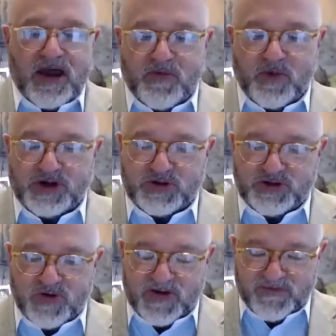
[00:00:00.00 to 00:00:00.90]
which was
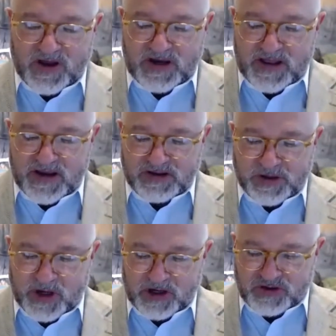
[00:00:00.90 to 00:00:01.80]
great fun. And there's a
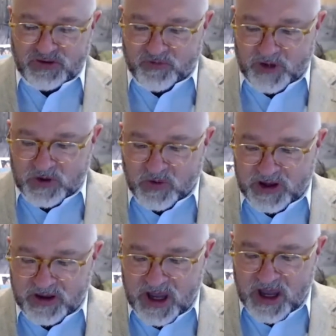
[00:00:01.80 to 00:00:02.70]
picture of me
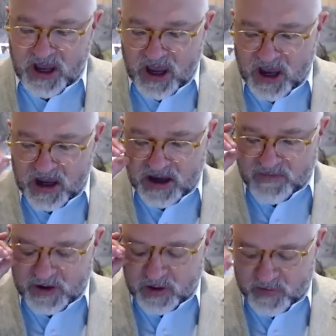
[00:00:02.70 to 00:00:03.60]
with Governor